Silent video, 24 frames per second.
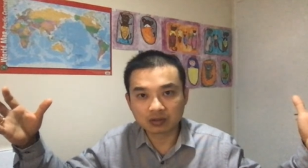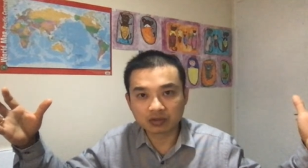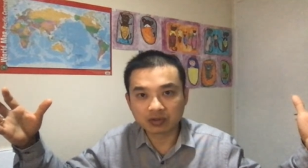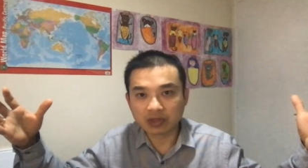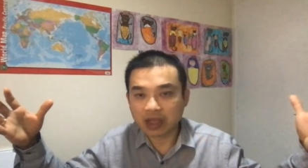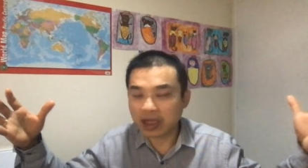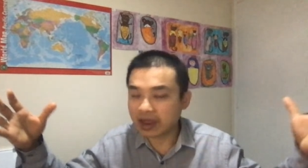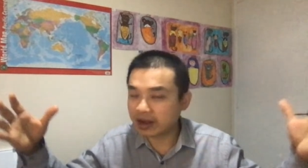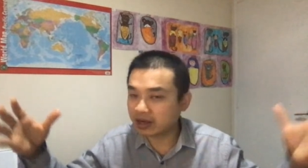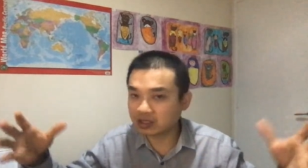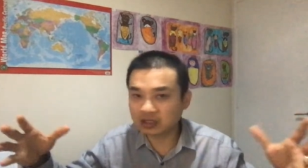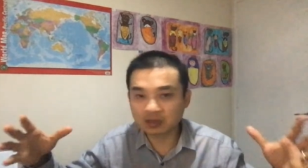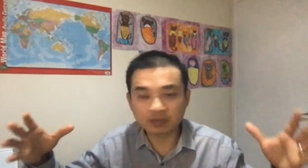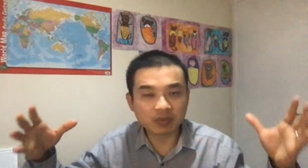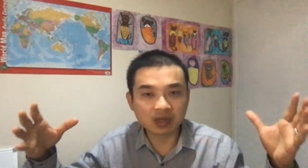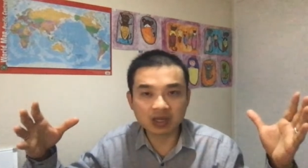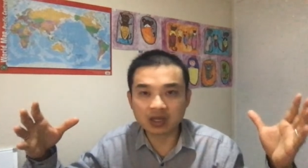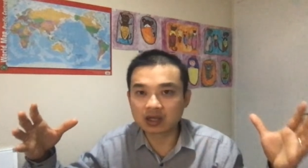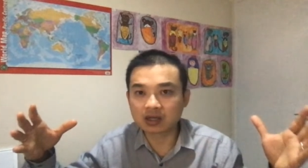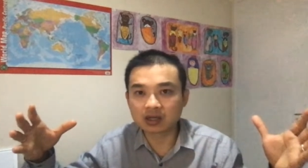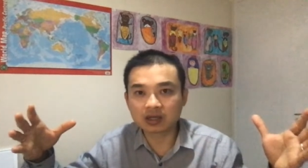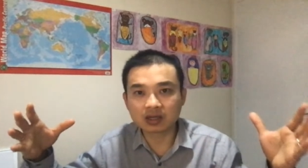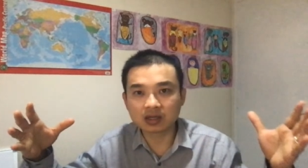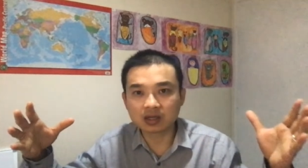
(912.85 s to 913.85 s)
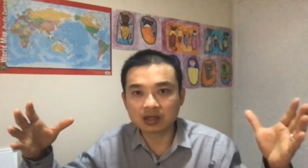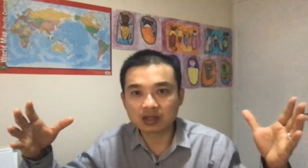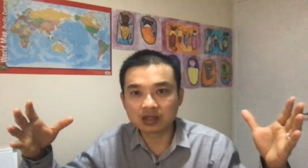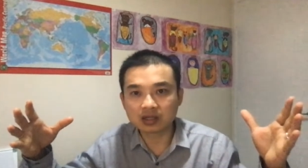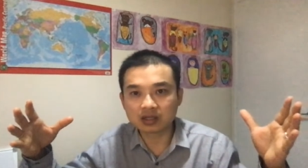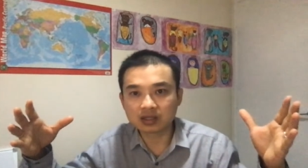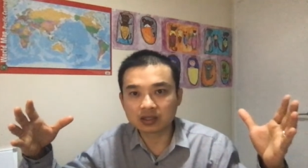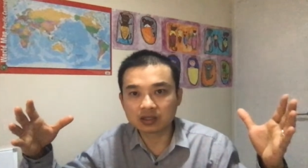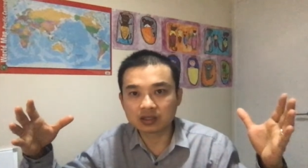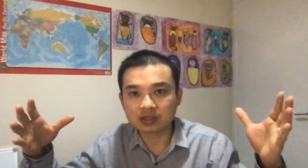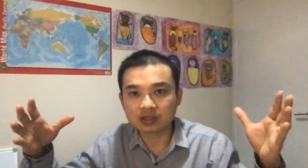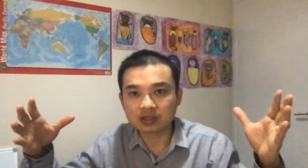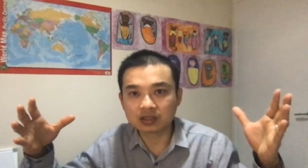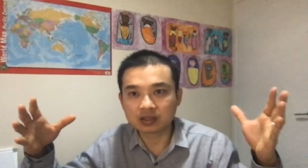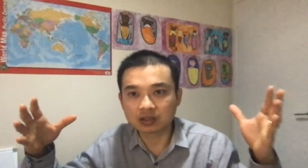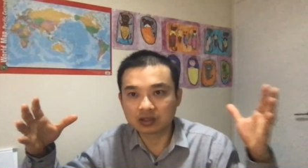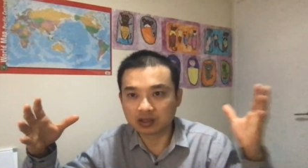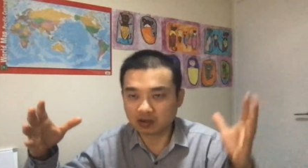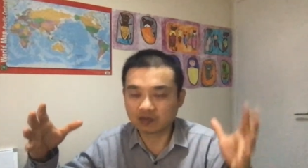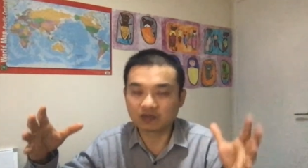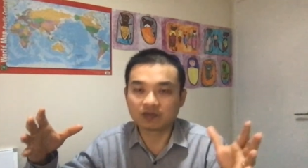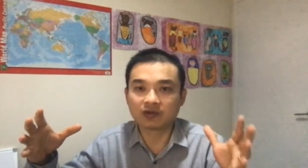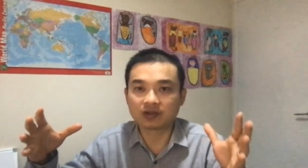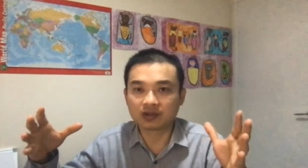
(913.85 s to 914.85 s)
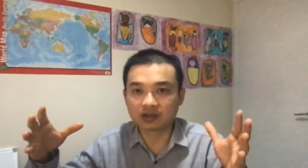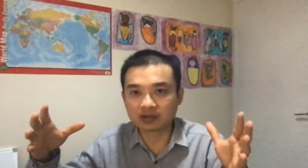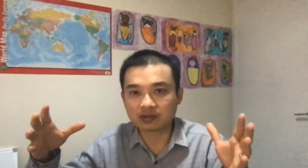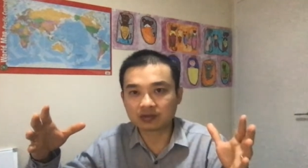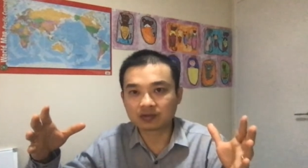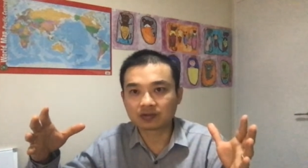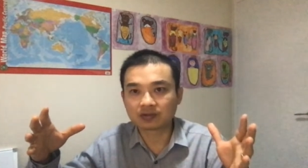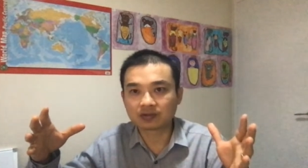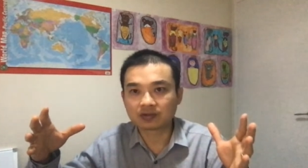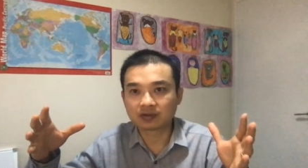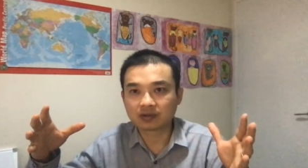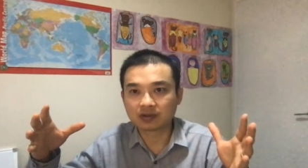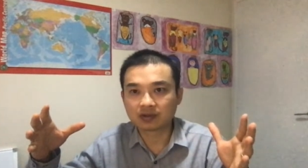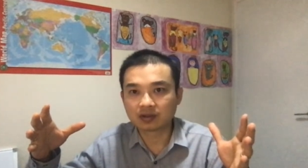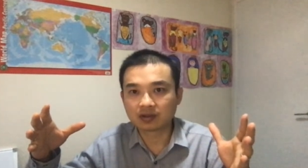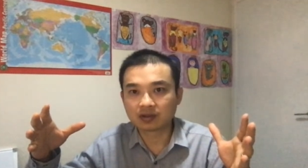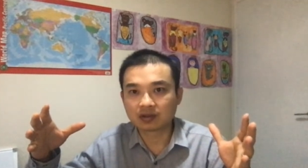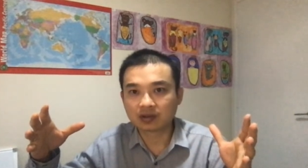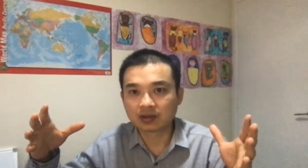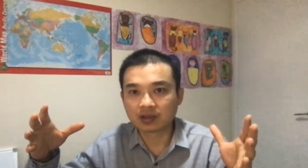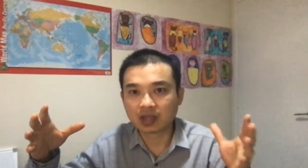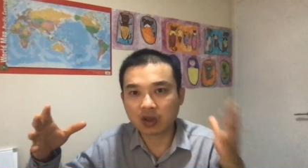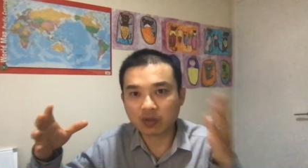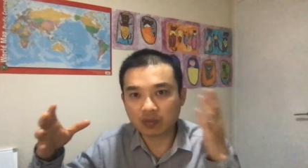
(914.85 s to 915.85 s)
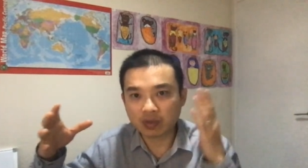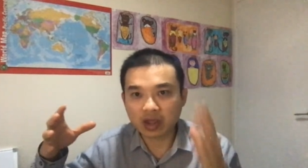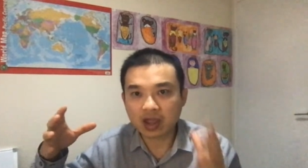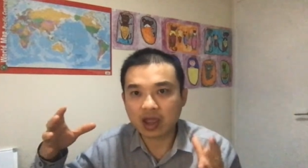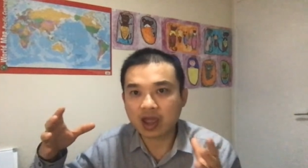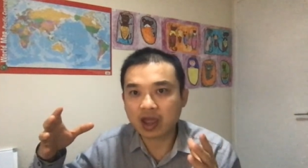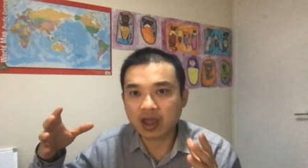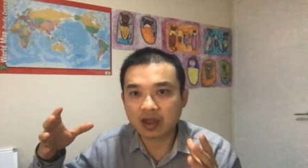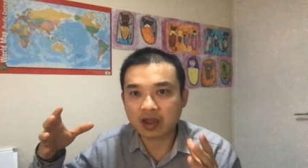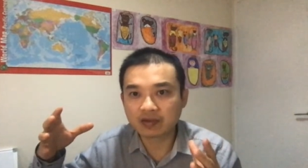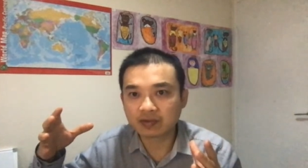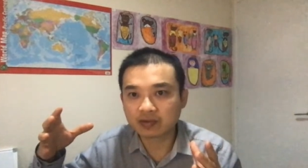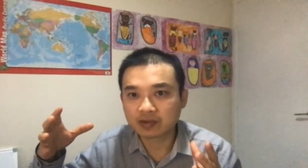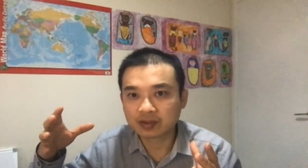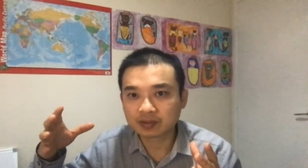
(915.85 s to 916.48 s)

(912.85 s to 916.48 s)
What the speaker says: That is a bigger difference that we have.